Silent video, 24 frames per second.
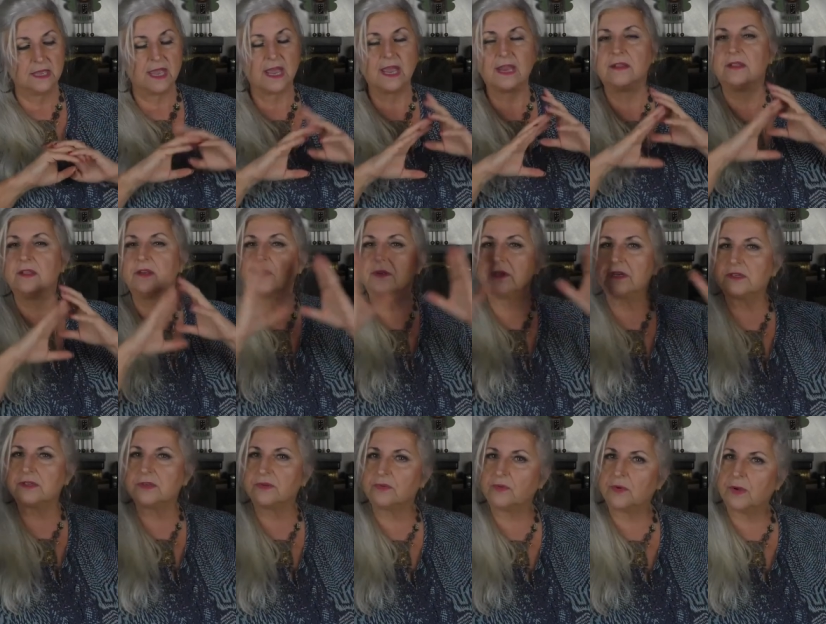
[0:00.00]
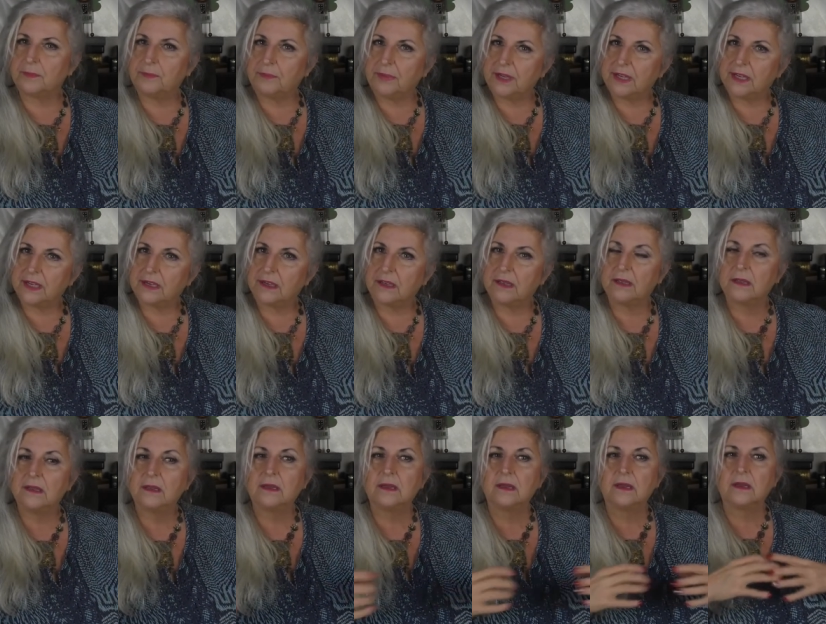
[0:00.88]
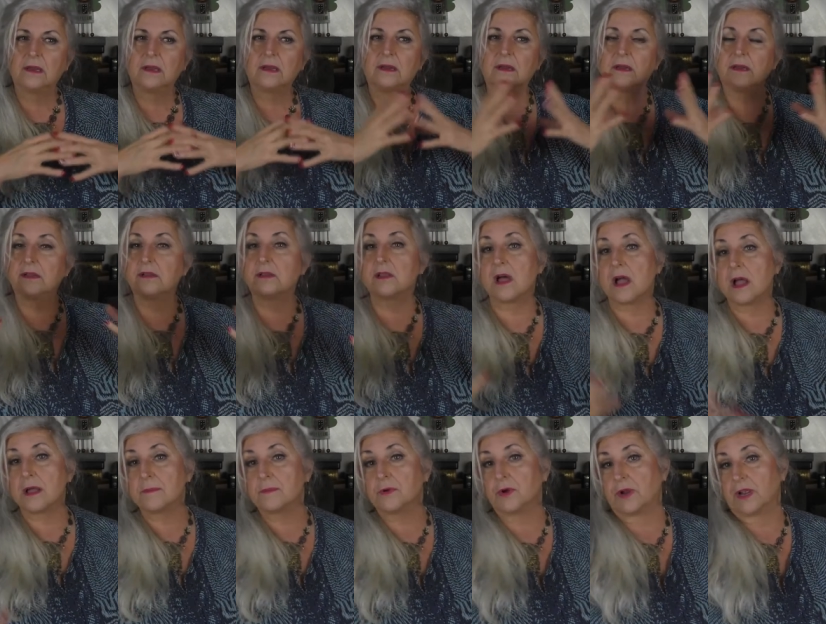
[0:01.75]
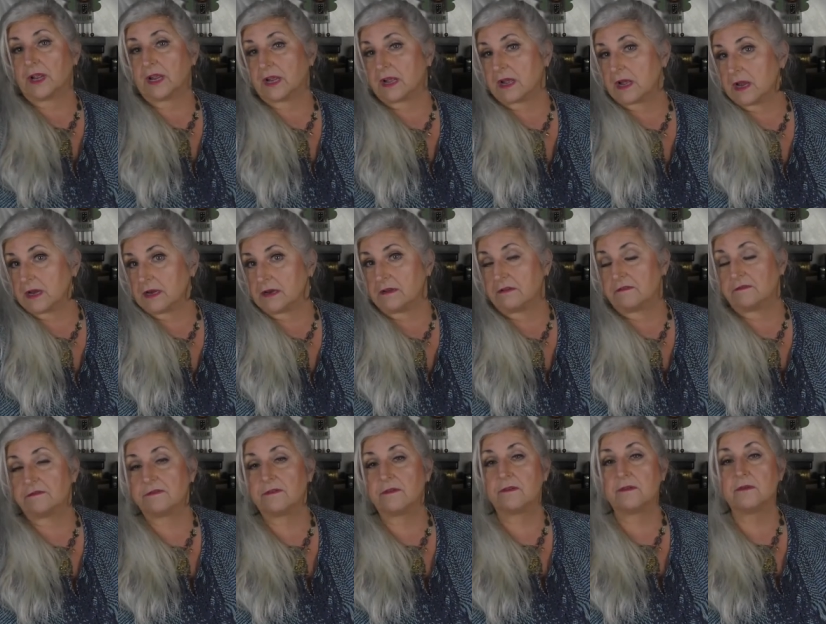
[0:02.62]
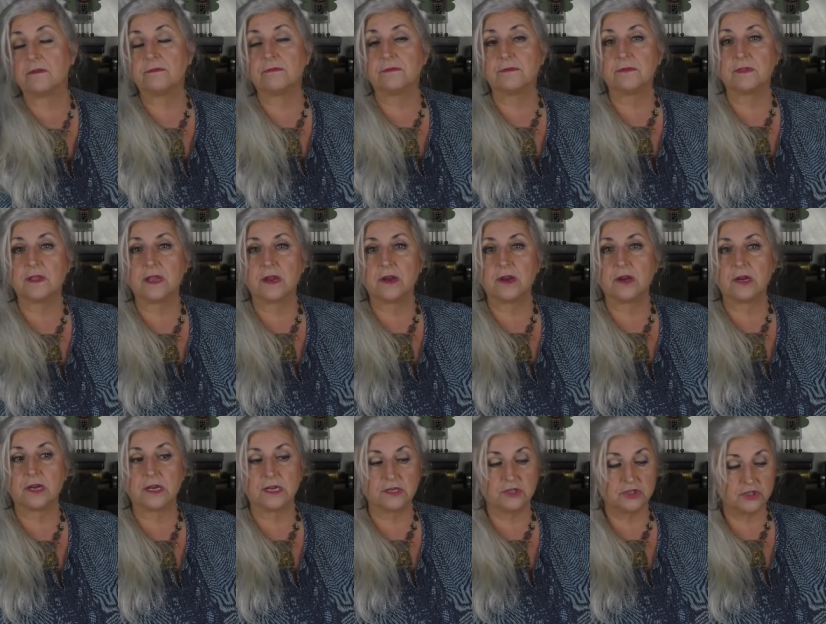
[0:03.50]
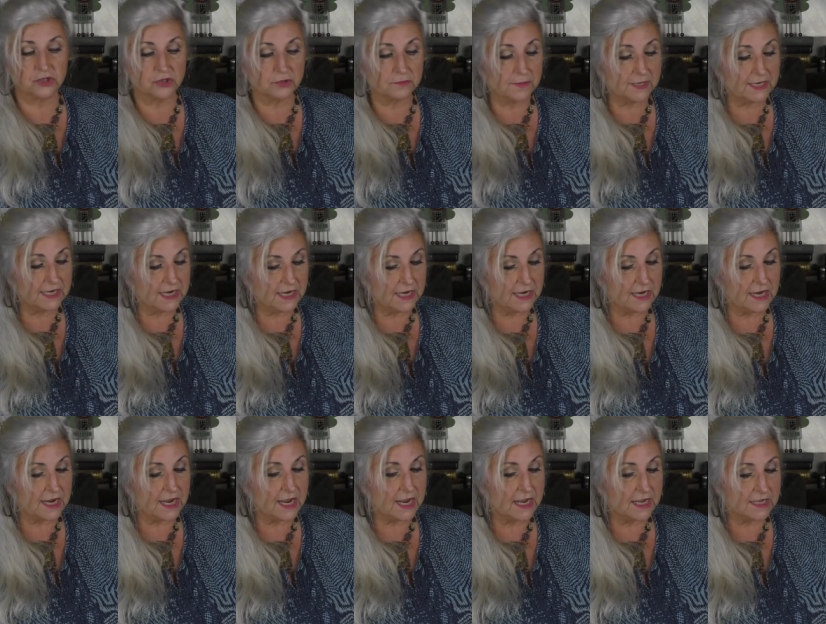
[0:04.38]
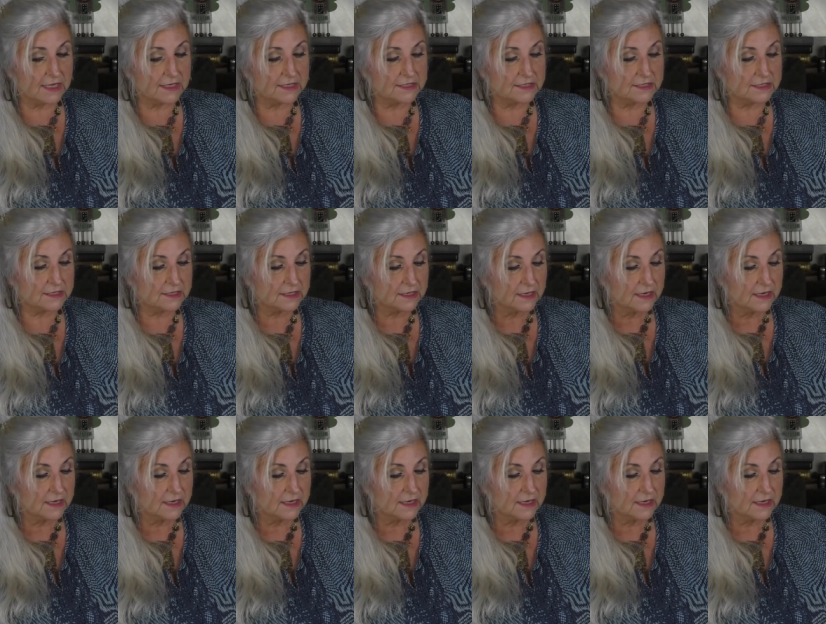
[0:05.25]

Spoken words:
and they're into a big conglomerate kind of over there in Germany. And